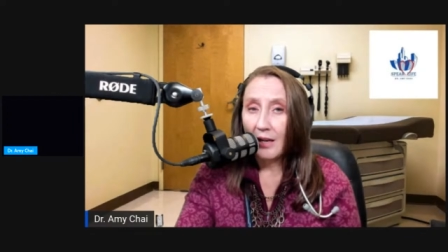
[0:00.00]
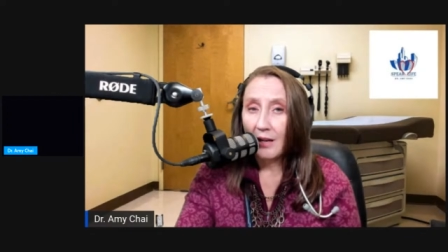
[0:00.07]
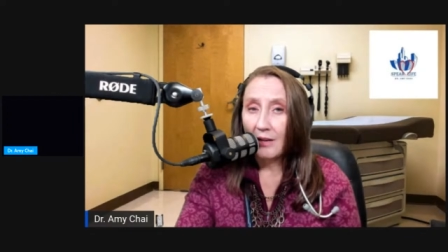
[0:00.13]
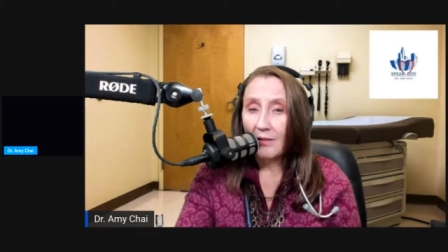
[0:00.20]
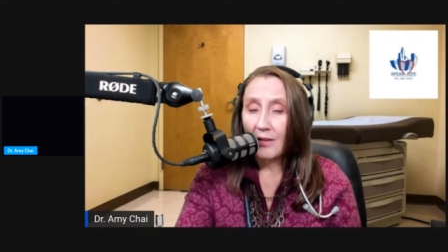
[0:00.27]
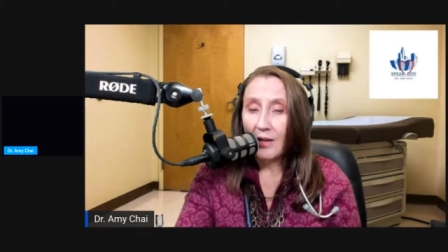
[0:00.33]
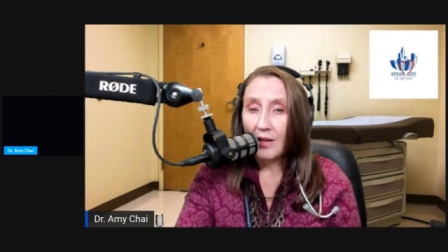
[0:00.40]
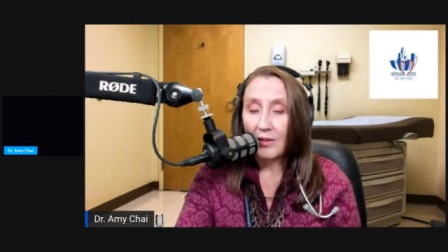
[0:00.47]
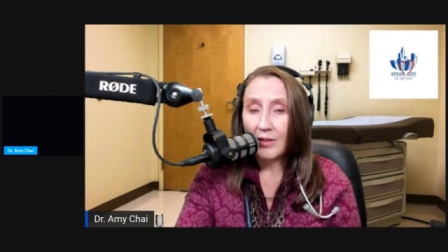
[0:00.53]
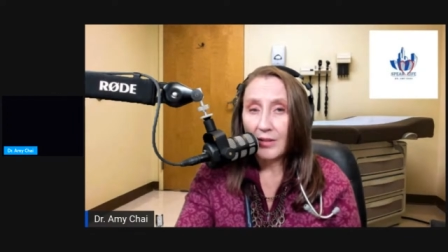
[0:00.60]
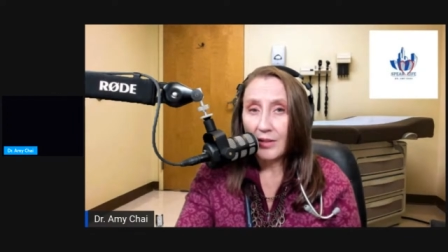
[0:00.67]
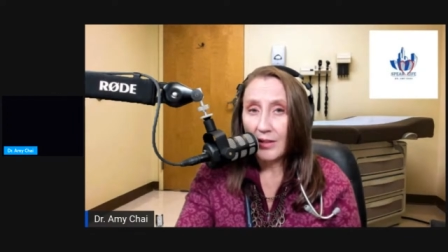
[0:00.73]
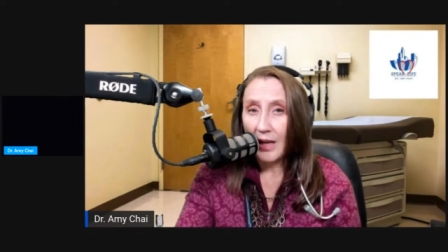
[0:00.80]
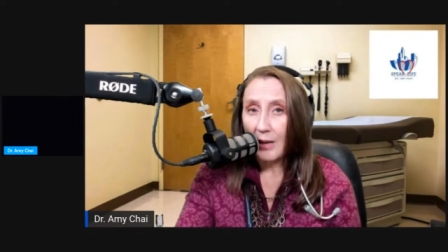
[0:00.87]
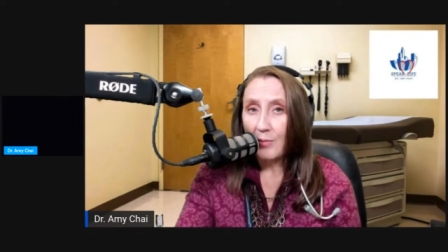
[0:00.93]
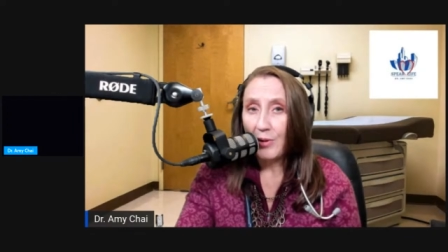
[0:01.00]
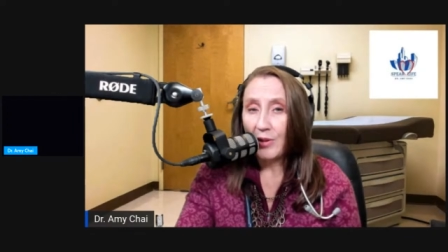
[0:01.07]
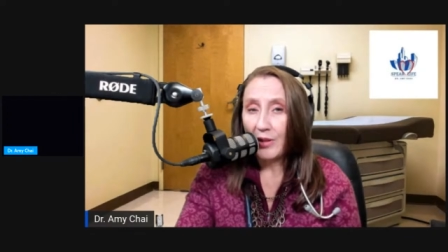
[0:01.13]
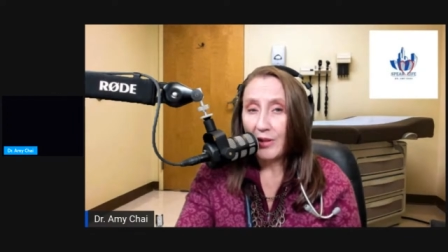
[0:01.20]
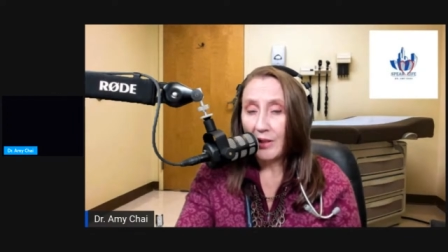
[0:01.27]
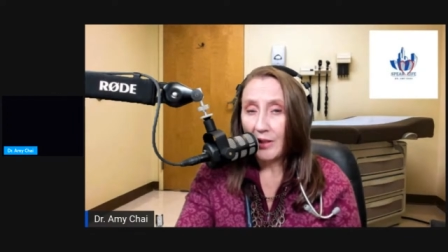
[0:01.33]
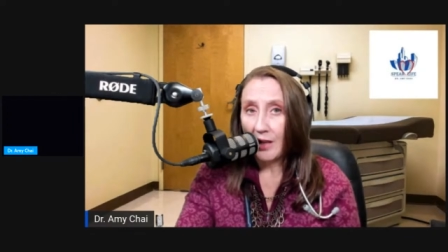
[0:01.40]
they're stable
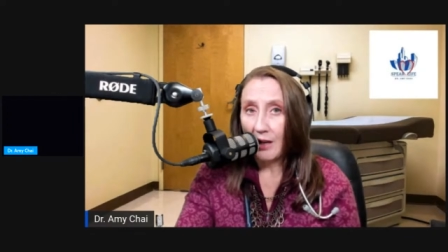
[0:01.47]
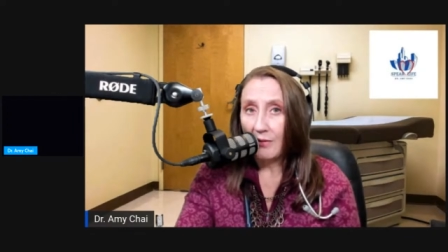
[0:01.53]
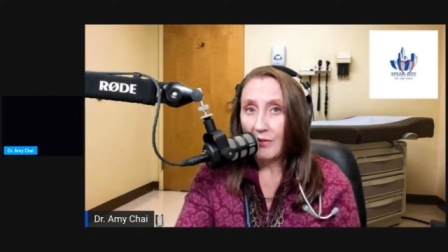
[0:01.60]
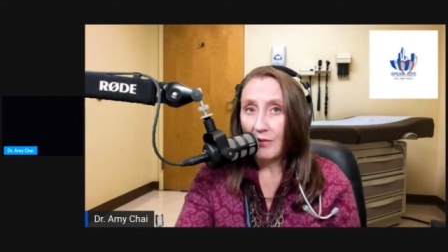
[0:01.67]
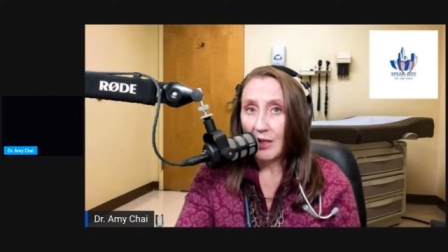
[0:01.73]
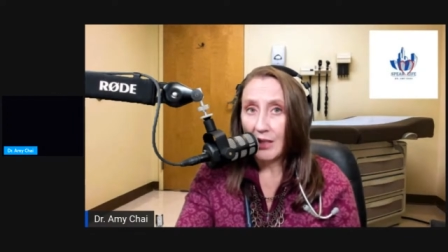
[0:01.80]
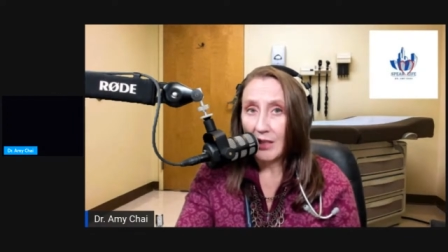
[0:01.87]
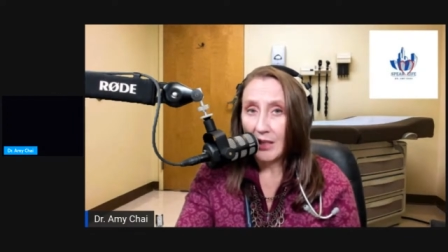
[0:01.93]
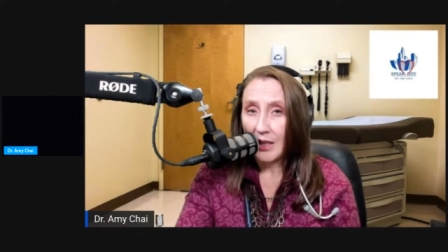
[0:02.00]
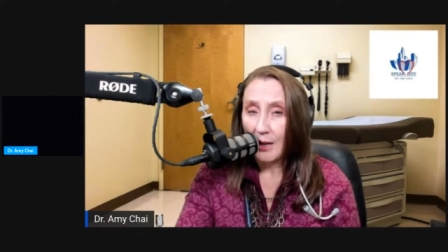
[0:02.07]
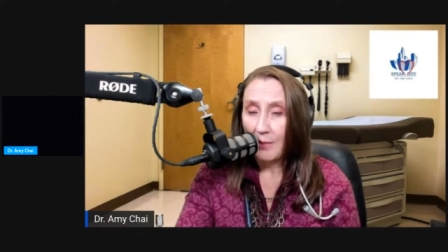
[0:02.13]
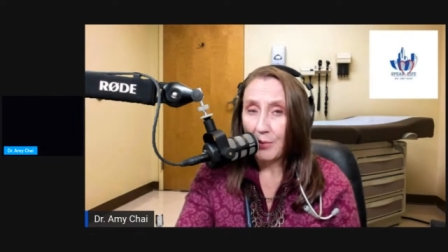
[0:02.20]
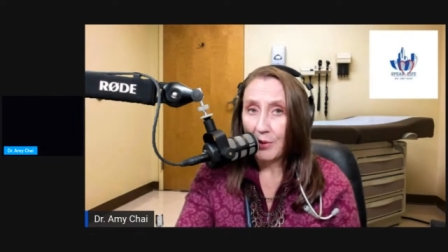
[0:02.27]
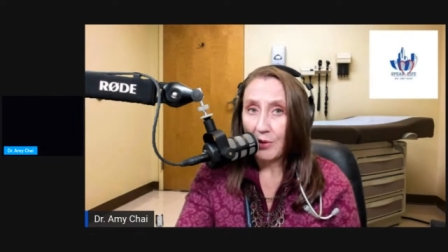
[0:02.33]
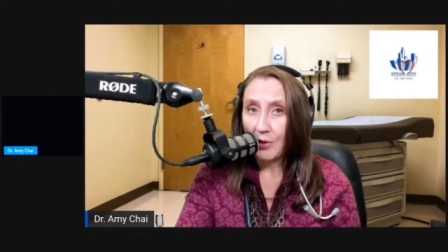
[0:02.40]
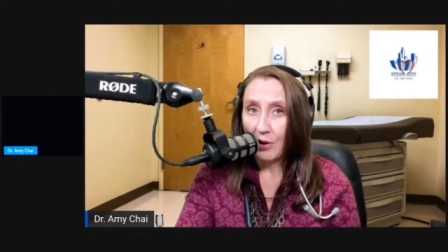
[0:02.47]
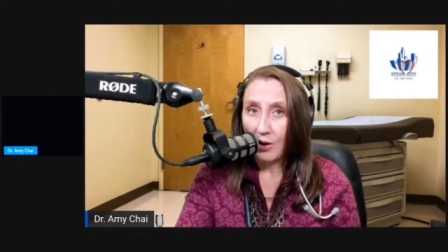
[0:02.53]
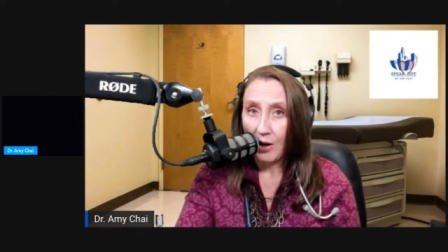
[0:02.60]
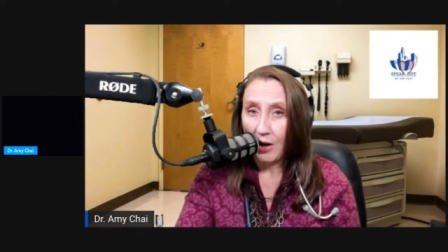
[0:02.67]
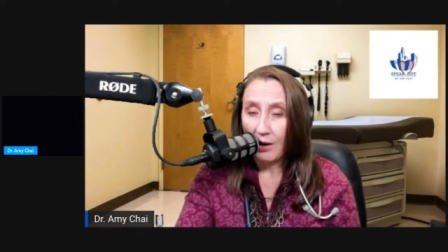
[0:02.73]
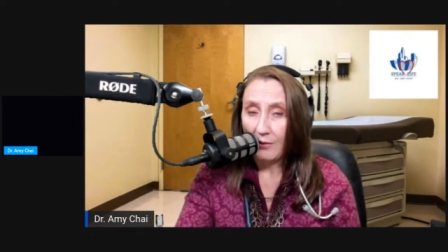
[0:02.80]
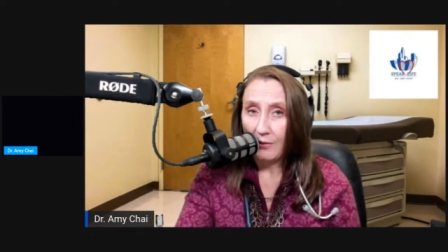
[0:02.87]
enough to taper
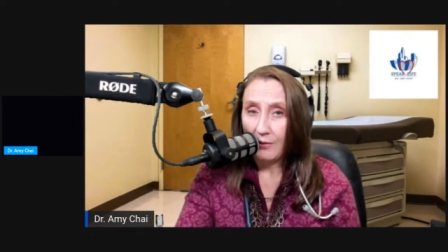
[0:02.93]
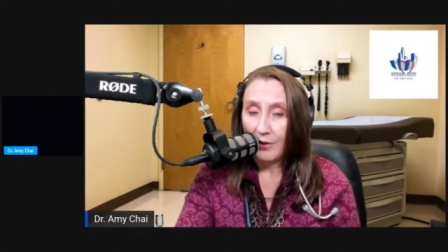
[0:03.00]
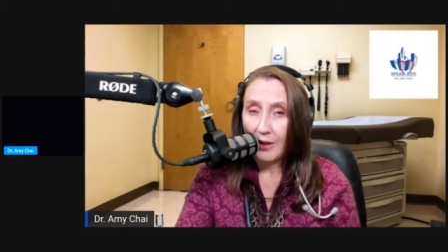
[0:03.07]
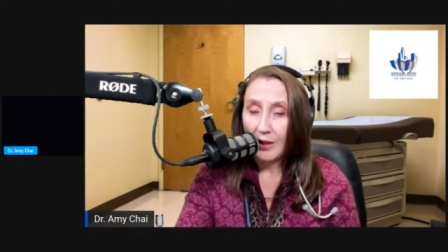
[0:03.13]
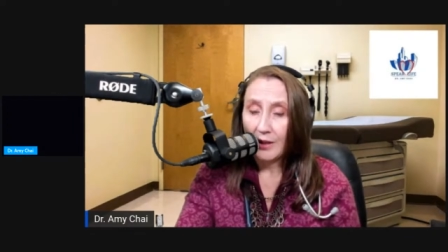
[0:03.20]
off.